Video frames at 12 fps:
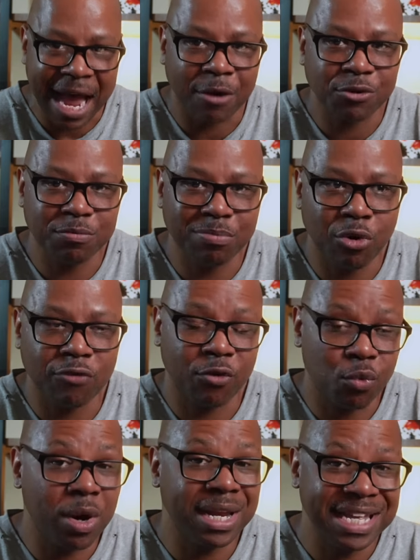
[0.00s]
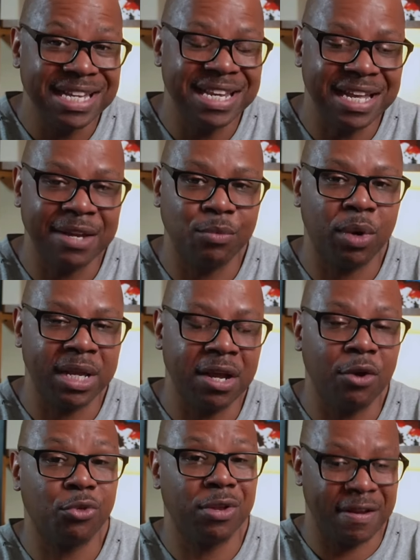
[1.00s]
our support for what he did, what he
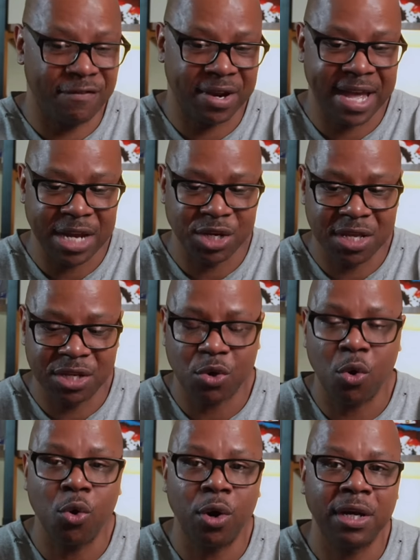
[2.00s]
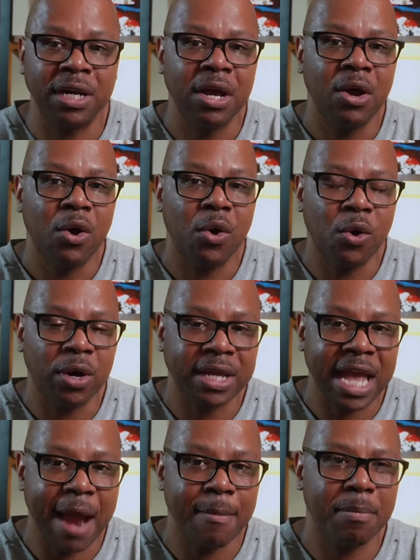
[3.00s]
go through, and for catching this on
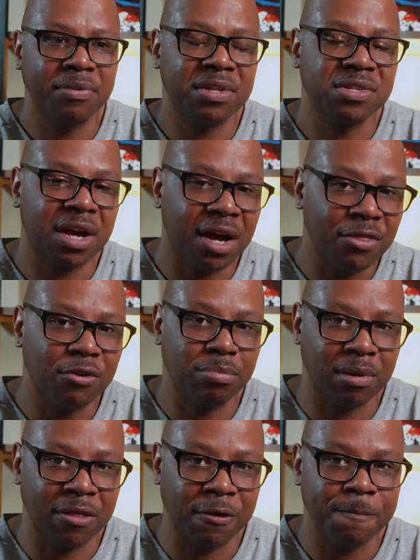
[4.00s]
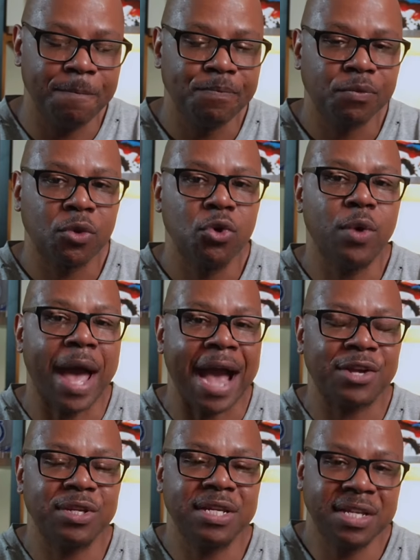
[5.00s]
camera. But this other brother who
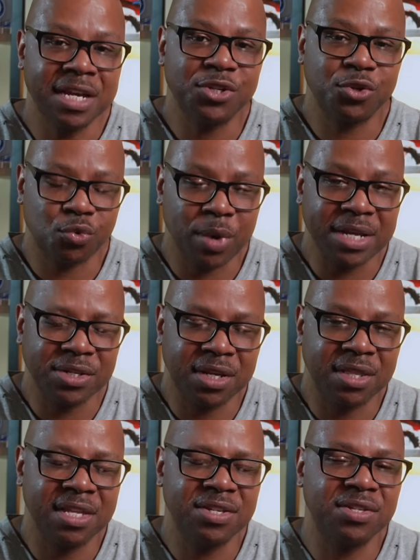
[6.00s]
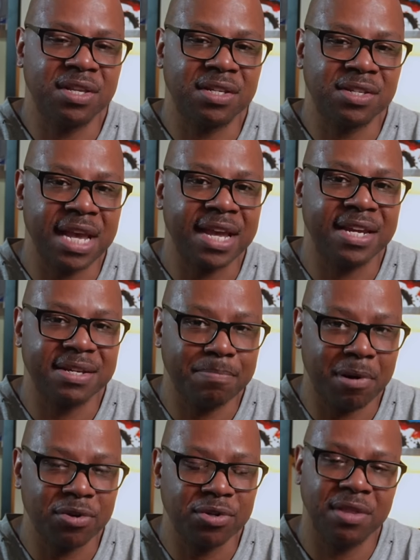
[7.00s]
actually gets arrested, this is the
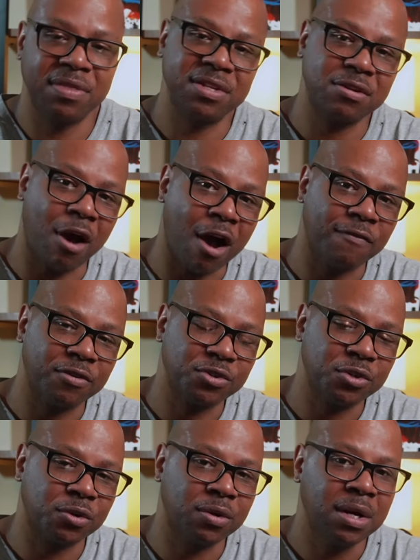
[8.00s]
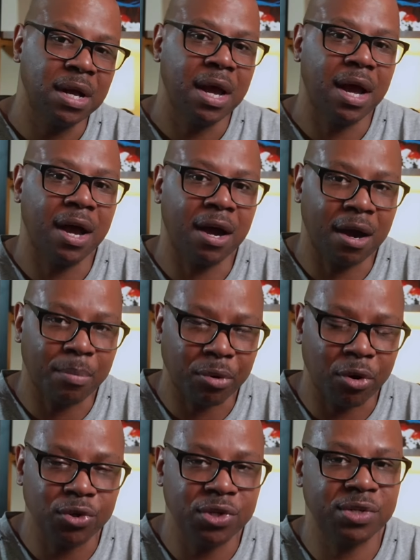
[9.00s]
second person that this officer
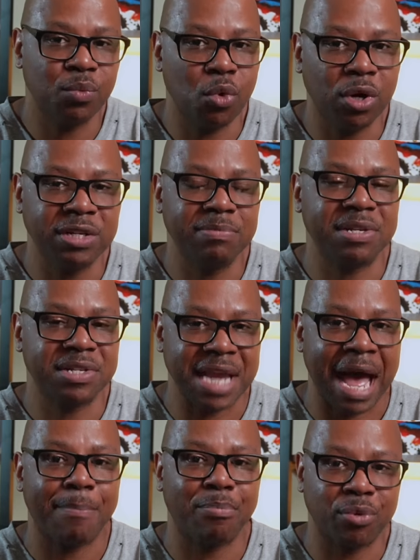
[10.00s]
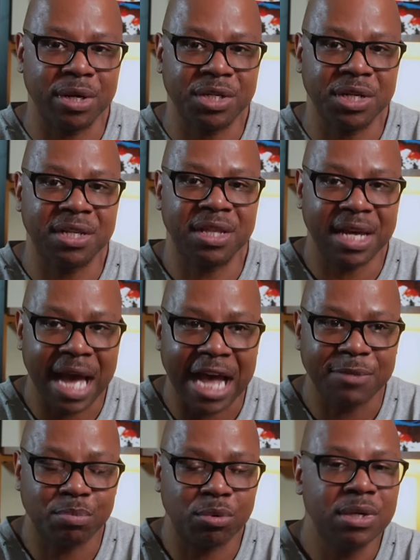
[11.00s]
approaches and wants him to stop preaching the
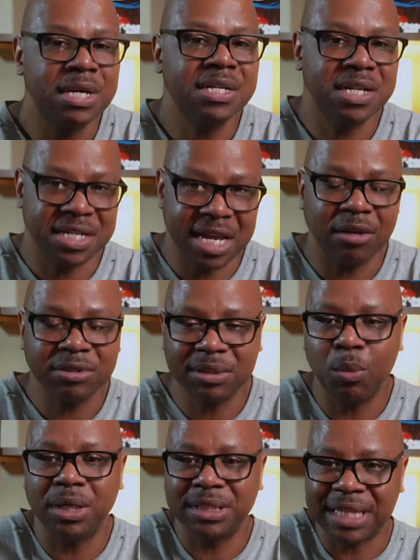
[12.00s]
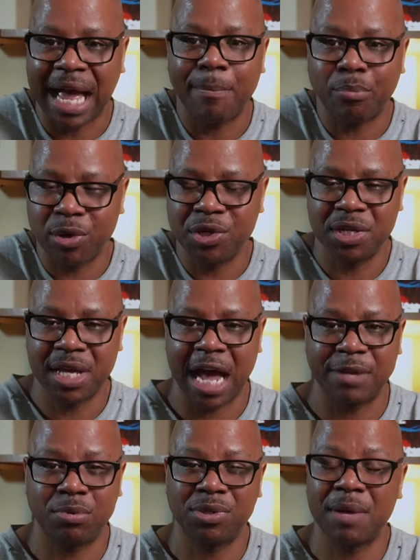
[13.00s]
gospel. To tell someone to stop preaching the
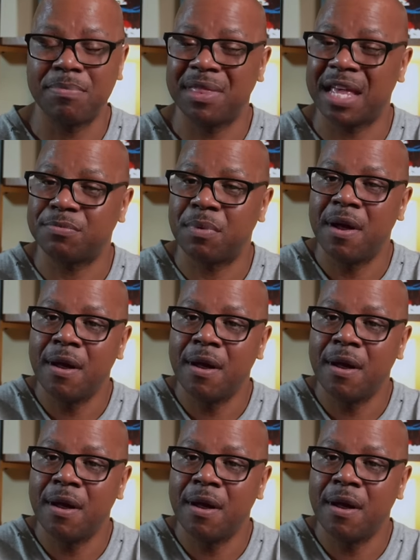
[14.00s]
gospel, something that's